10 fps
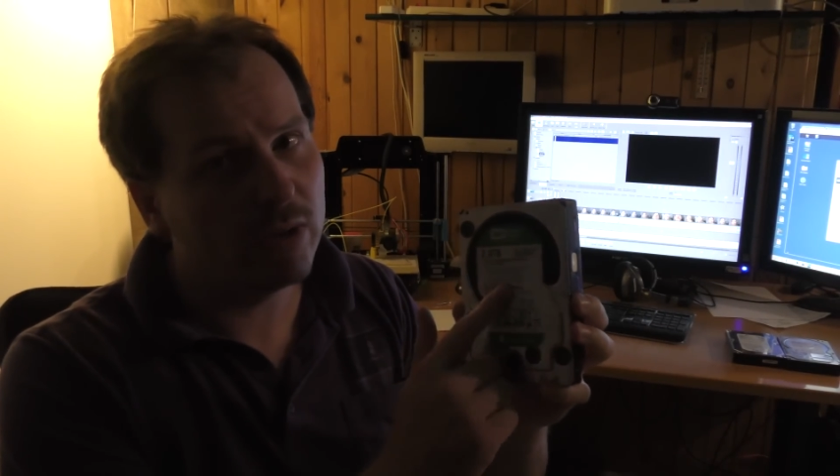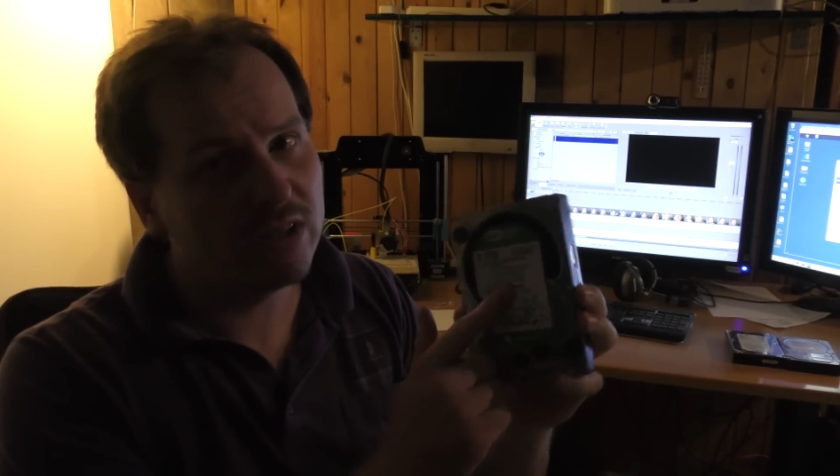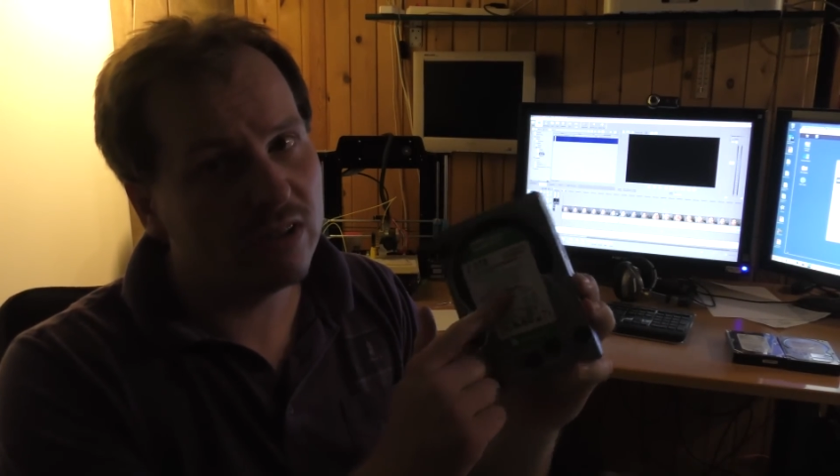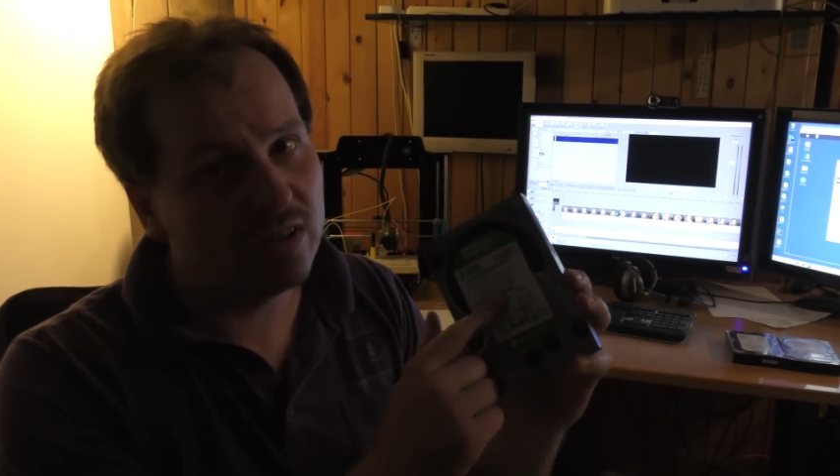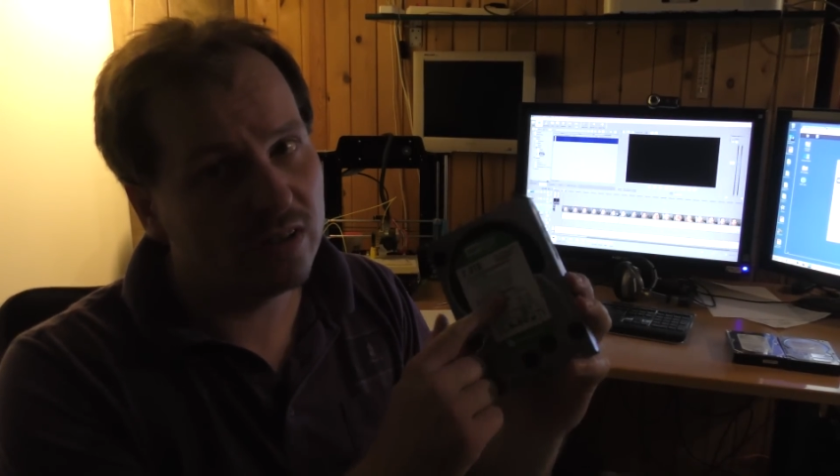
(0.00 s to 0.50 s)

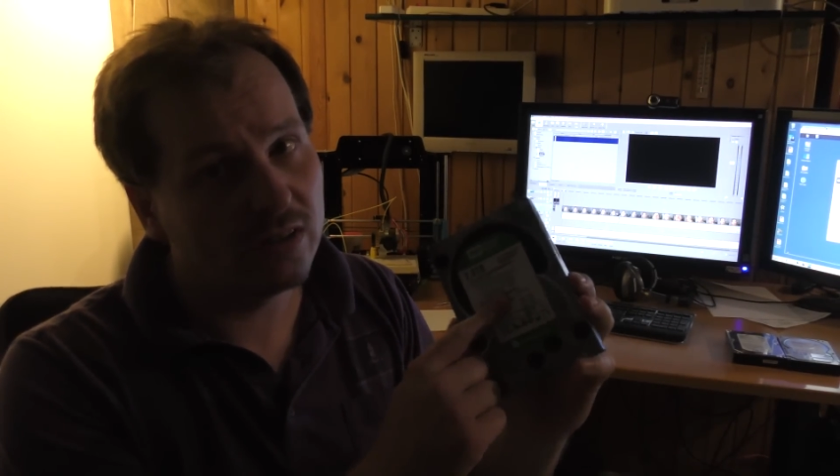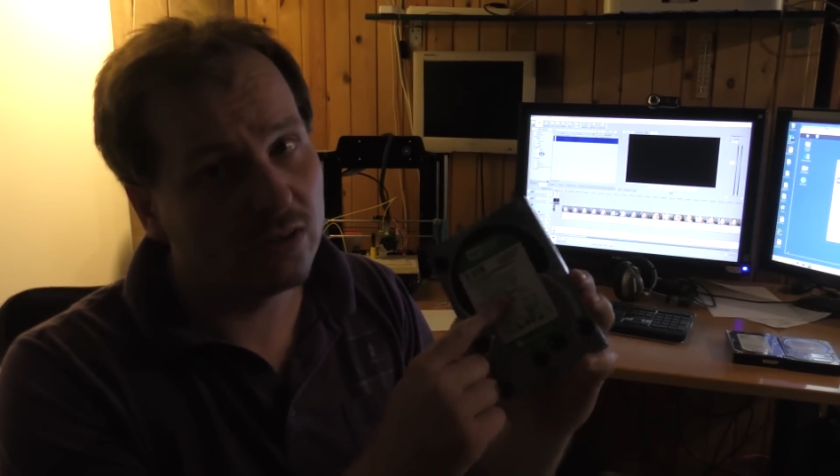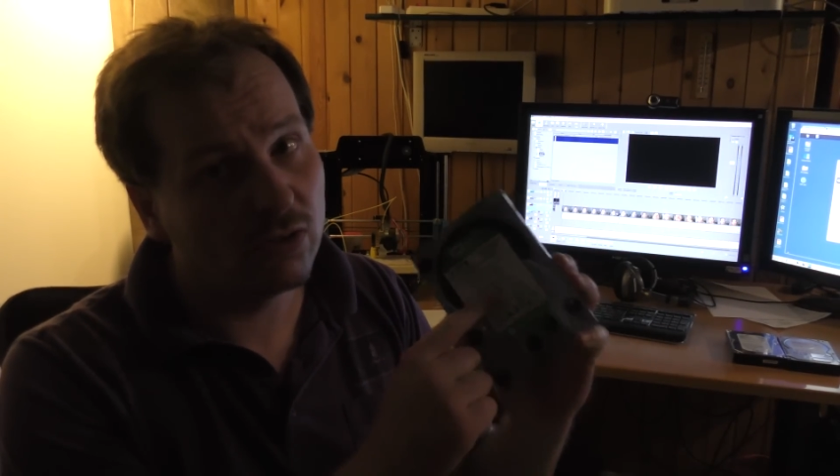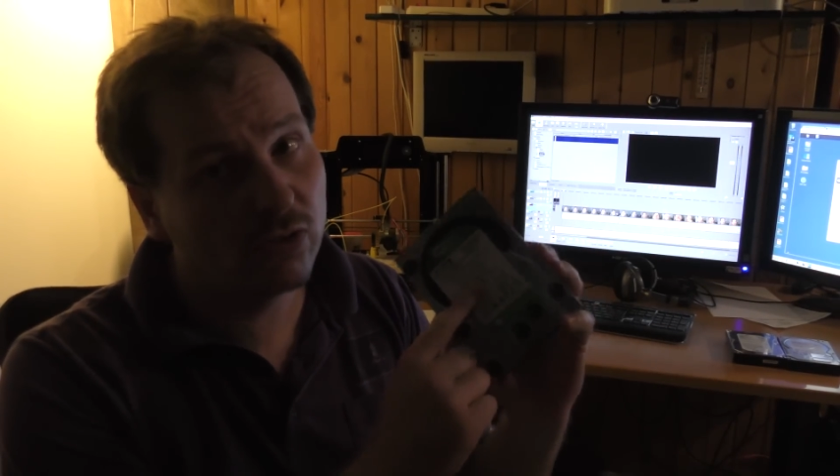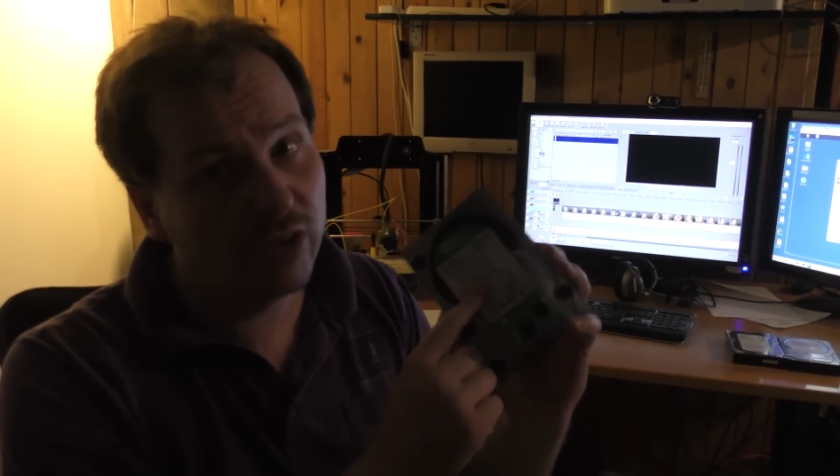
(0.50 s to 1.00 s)
Western
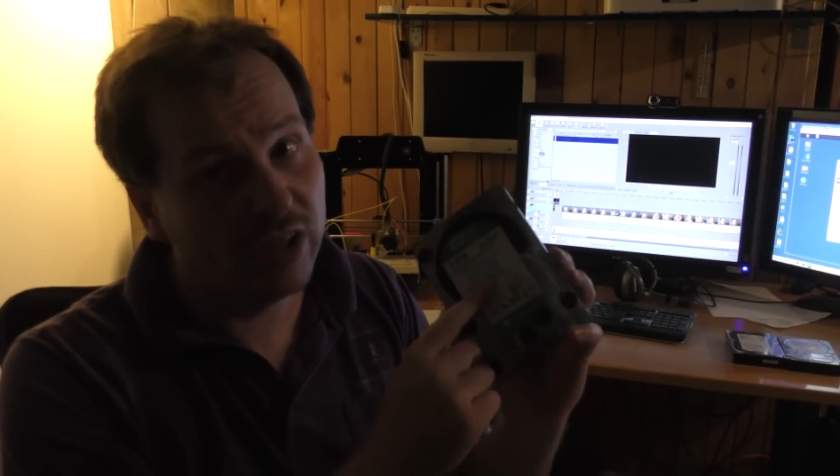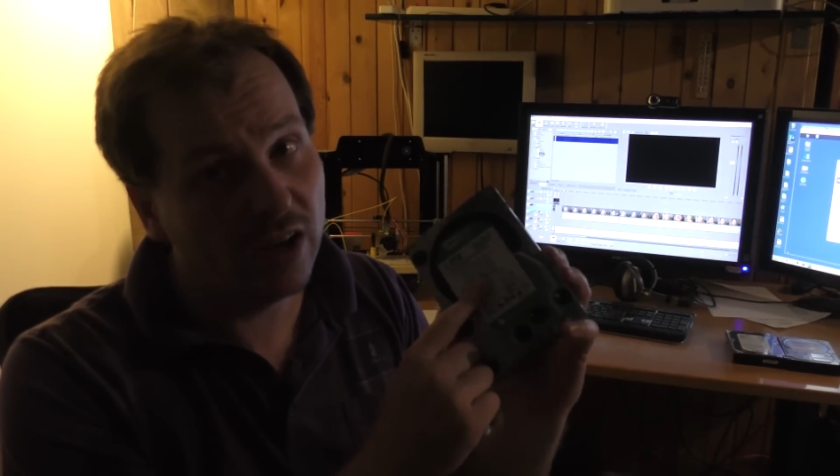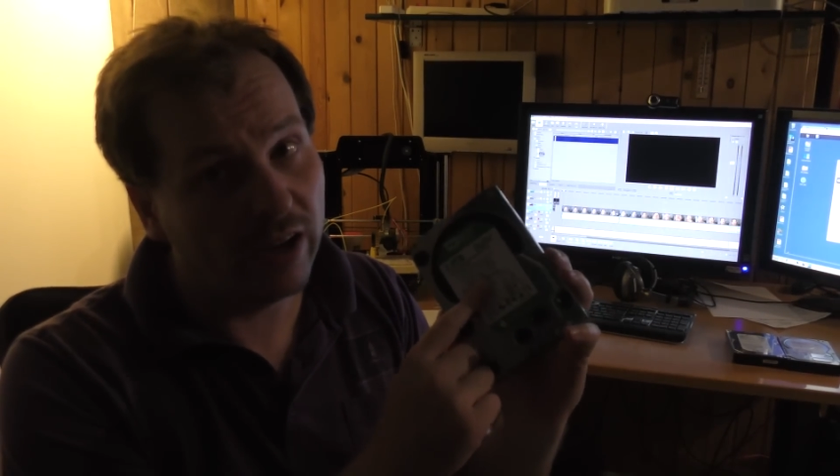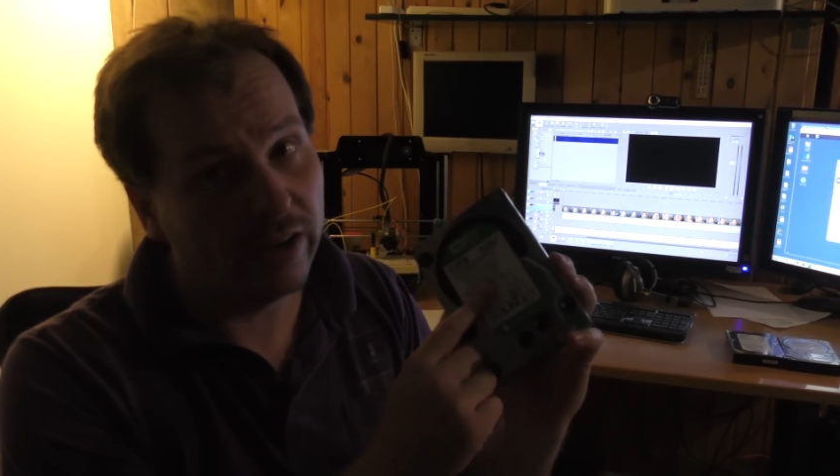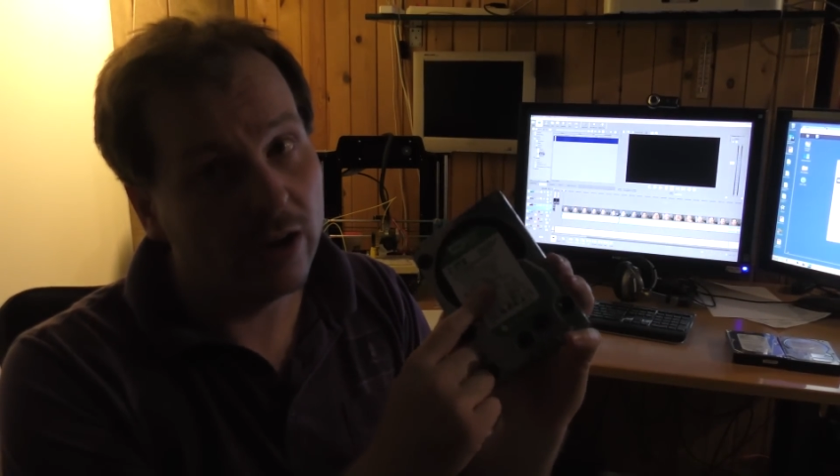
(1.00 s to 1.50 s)
Digital green
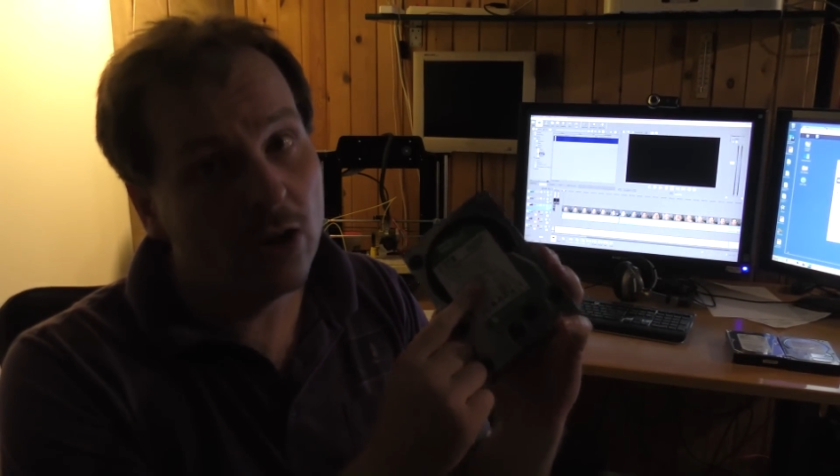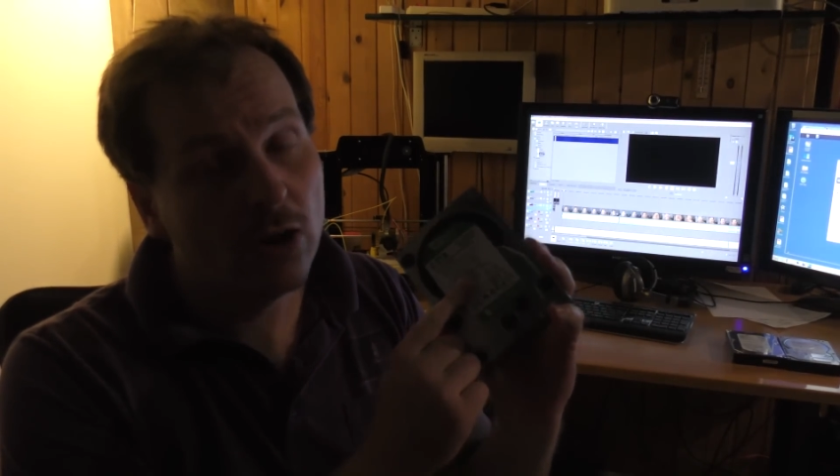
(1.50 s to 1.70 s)
line